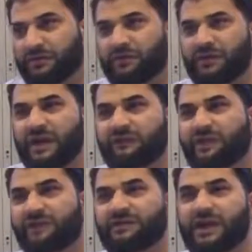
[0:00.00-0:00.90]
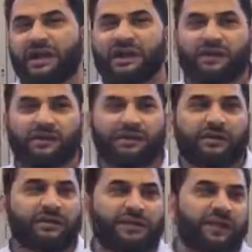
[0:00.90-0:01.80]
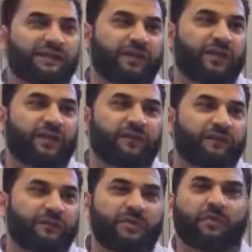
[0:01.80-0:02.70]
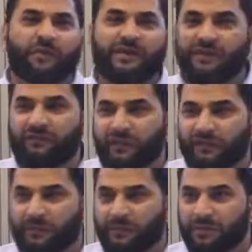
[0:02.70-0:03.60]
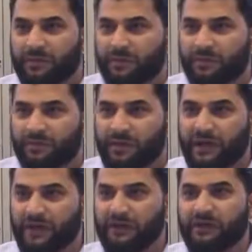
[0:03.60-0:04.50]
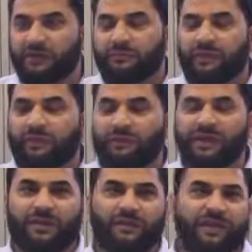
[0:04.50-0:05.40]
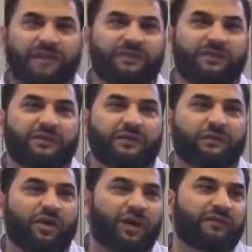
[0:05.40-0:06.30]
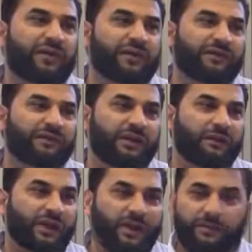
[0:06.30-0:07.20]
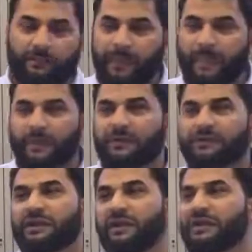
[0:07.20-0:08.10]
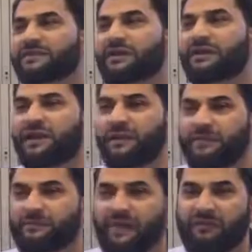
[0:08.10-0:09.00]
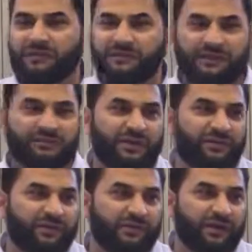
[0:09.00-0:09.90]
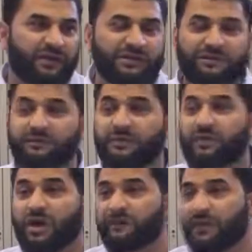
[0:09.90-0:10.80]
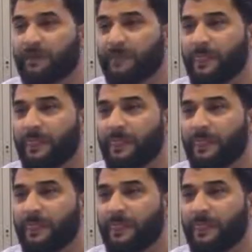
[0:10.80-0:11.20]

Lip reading: So we have the entire history of Banu Umayyah, for example, right? Banu Umayyah begins with Muawiyah radiallahu anhu. Then his son came to power, Yazid bin Muawiyah,